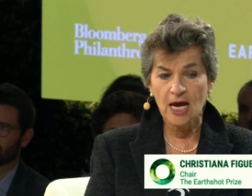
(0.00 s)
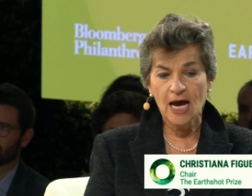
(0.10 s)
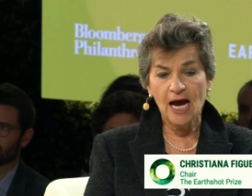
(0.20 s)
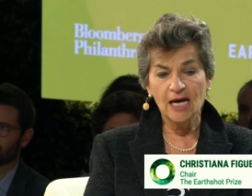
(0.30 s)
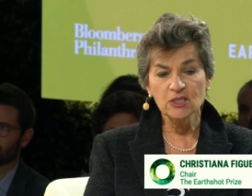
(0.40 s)

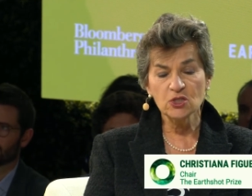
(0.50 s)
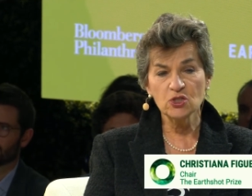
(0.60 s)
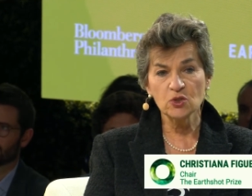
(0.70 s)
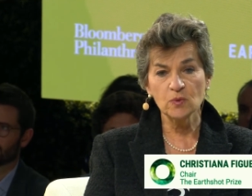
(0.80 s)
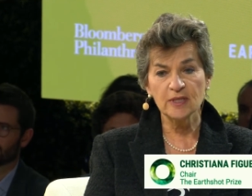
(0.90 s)
has to
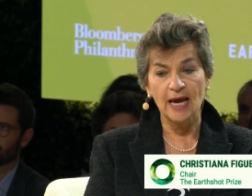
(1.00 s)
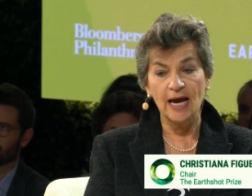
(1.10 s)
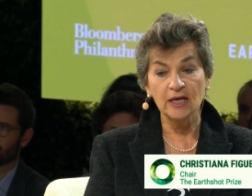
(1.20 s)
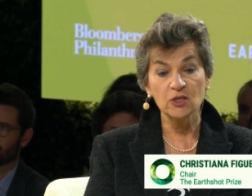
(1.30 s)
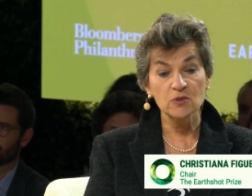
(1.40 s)
do with the
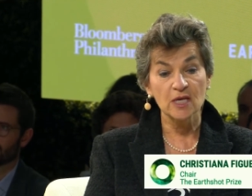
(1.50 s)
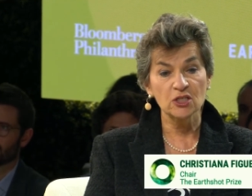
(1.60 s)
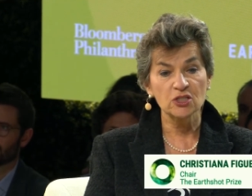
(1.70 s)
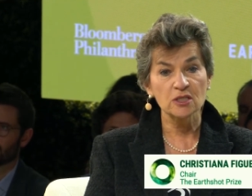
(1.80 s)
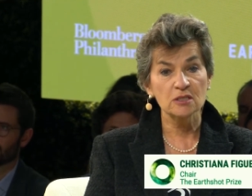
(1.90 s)

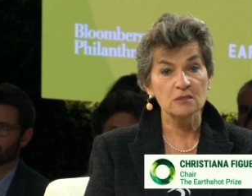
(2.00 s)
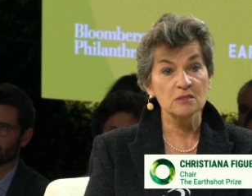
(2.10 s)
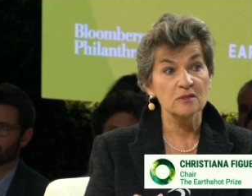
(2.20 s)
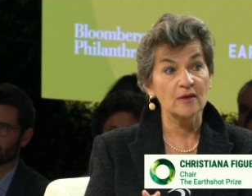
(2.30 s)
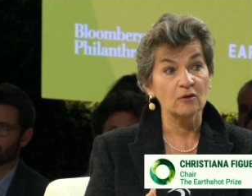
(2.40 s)

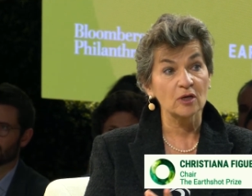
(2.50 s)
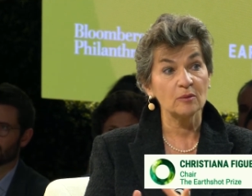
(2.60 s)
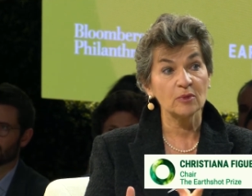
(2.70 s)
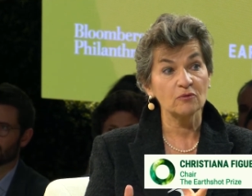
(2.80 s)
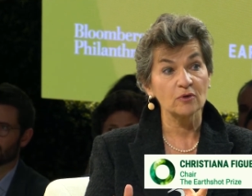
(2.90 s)
accusations that are
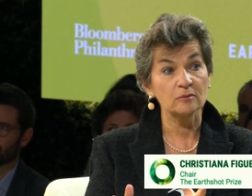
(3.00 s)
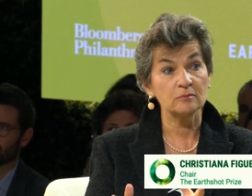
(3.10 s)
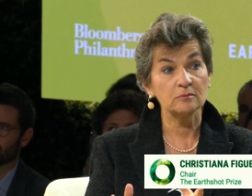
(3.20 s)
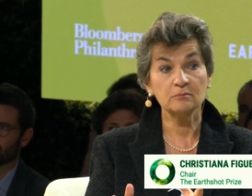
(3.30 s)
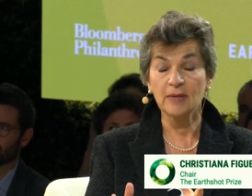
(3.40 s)
coming from
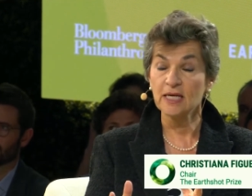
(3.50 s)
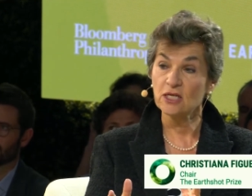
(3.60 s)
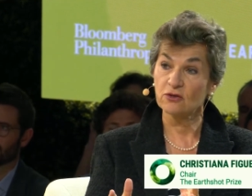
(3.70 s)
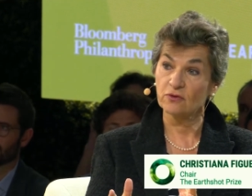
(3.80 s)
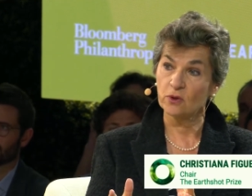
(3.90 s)
many
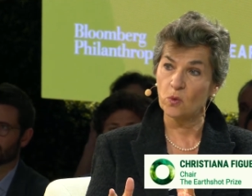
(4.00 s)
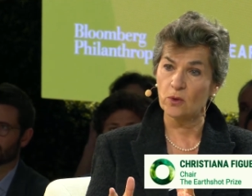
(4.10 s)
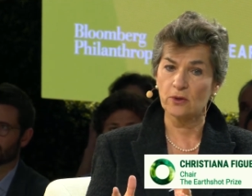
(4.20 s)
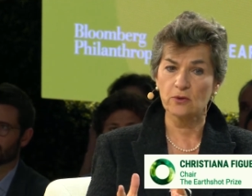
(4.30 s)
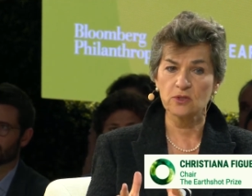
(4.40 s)
different
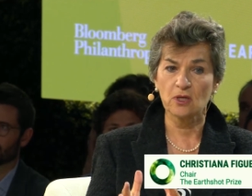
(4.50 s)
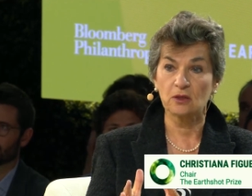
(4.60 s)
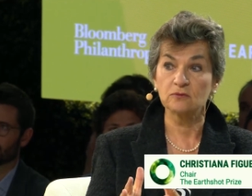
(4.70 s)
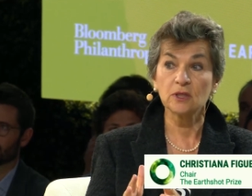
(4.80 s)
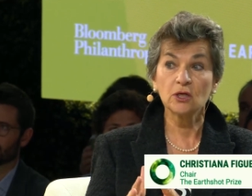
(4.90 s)
quarters
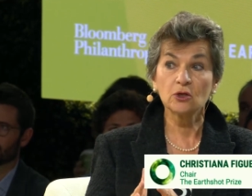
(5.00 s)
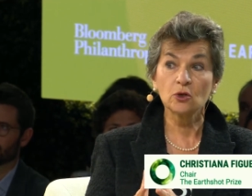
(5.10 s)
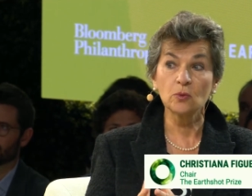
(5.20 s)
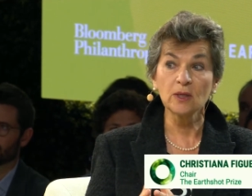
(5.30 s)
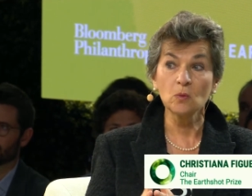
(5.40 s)
of
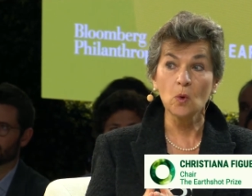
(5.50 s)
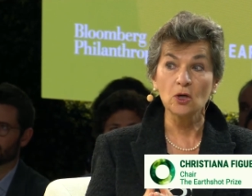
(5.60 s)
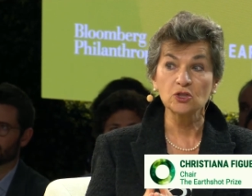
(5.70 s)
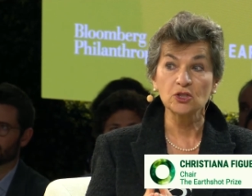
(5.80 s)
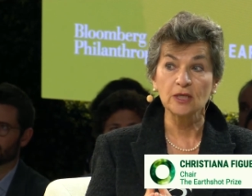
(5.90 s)

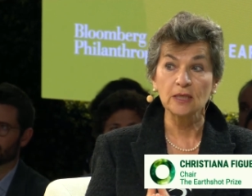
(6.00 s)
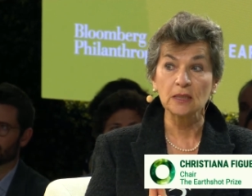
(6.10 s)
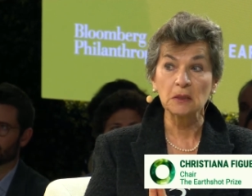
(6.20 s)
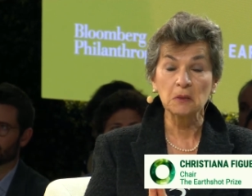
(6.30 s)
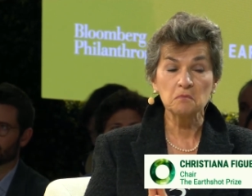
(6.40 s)

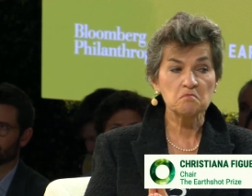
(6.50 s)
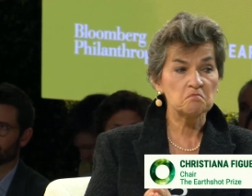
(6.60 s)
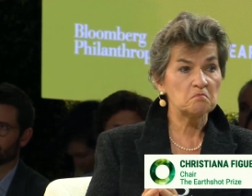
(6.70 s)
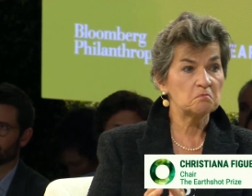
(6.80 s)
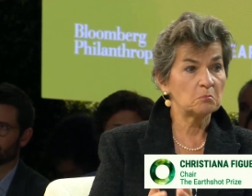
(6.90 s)
greenwashing,
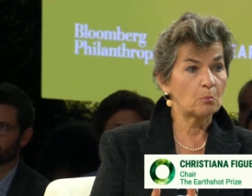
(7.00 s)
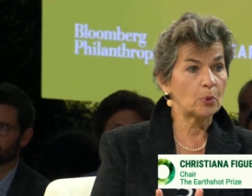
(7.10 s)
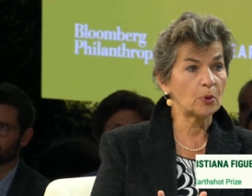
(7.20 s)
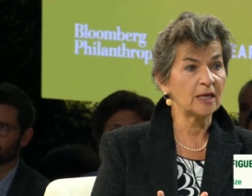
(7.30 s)
putting